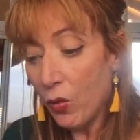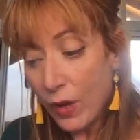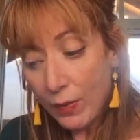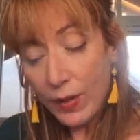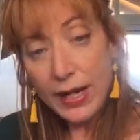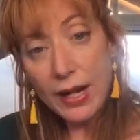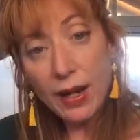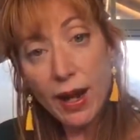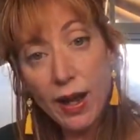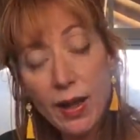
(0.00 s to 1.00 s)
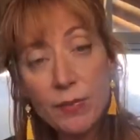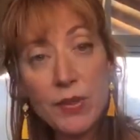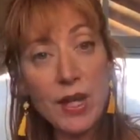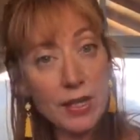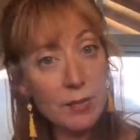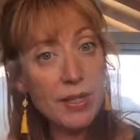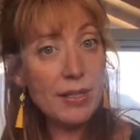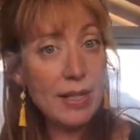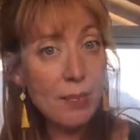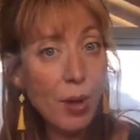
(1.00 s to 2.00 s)
When we dug a
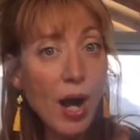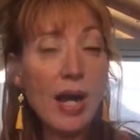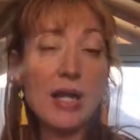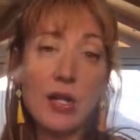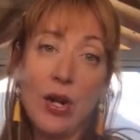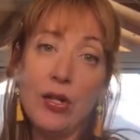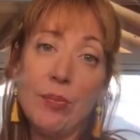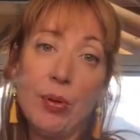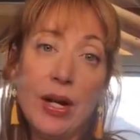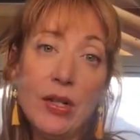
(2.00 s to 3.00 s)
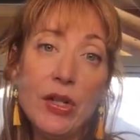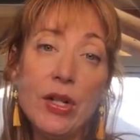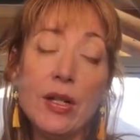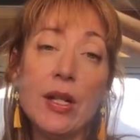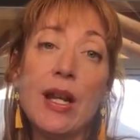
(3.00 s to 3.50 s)
bit deeper into her depression,